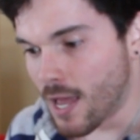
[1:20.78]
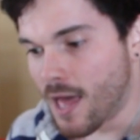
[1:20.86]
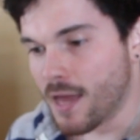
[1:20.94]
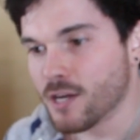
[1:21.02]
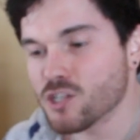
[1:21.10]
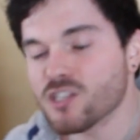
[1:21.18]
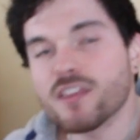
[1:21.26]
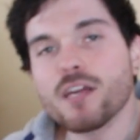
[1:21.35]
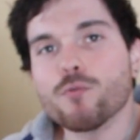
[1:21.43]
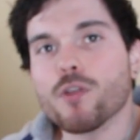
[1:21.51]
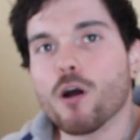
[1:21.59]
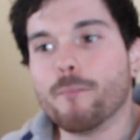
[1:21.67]
And here's the
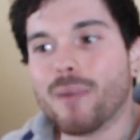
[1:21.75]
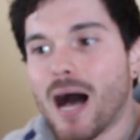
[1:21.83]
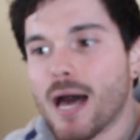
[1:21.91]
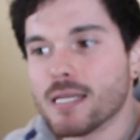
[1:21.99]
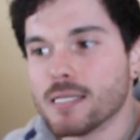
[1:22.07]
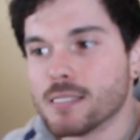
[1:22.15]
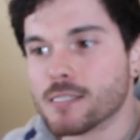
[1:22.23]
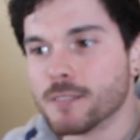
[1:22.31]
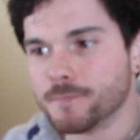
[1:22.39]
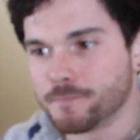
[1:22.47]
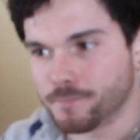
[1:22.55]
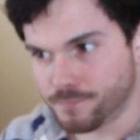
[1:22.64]
thing with our
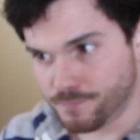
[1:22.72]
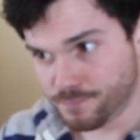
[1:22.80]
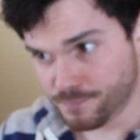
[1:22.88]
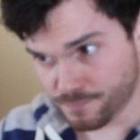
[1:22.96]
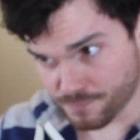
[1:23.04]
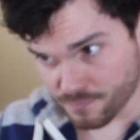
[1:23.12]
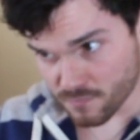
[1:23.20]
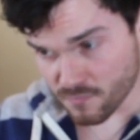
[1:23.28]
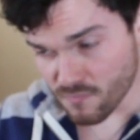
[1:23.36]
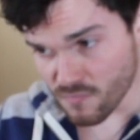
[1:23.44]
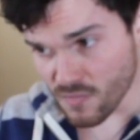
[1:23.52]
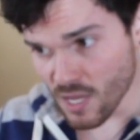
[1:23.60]
bodies
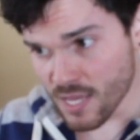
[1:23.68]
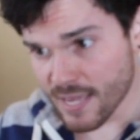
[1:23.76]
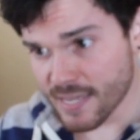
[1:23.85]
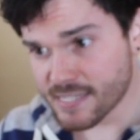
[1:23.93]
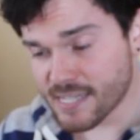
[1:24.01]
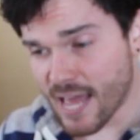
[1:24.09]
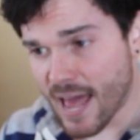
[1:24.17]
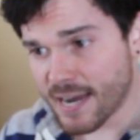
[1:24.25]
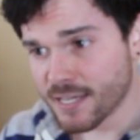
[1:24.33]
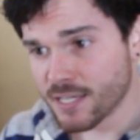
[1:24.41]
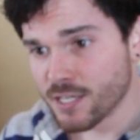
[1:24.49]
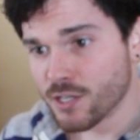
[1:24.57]
is
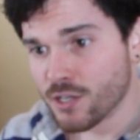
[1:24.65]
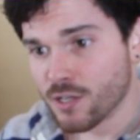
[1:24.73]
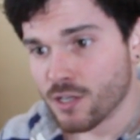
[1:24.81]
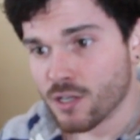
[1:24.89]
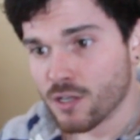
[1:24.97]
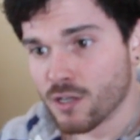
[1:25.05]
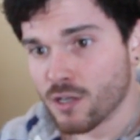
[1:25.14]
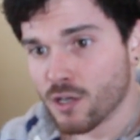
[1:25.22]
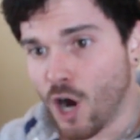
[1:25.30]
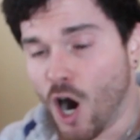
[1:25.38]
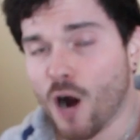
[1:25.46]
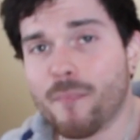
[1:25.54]
that
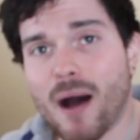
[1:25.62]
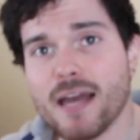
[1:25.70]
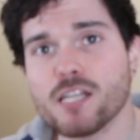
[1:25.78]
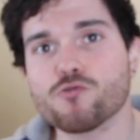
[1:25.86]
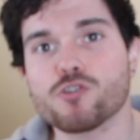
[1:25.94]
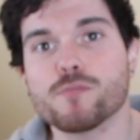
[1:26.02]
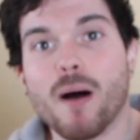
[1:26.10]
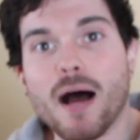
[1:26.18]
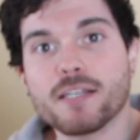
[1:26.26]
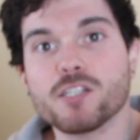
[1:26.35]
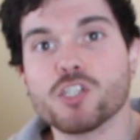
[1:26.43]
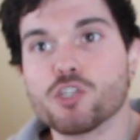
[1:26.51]
our bodies
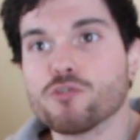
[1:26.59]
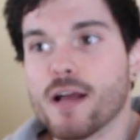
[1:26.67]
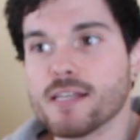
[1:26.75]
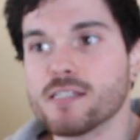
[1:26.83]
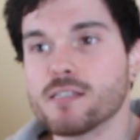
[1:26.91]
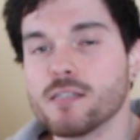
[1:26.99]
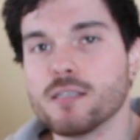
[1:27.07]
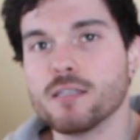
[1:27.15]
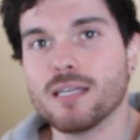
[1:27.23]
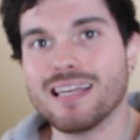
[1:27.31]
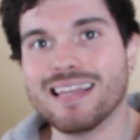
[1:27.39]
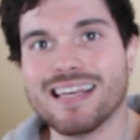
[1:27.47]
respond to stress
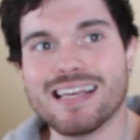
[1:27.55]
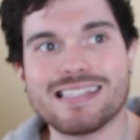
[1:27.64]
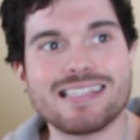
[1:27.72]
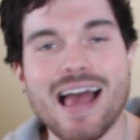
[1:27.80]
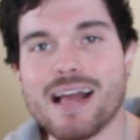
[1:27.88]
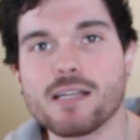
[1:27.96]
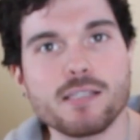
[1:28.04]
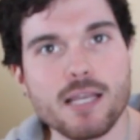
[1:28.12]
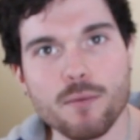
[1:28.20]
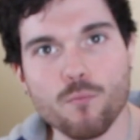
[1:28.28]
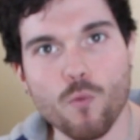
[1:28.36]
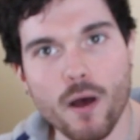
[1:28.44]
in the exact
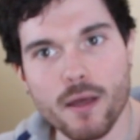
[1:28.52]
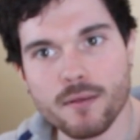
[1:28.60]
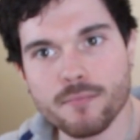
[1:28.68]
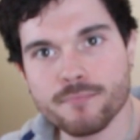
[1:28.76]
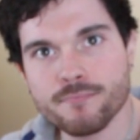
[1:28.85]
same way.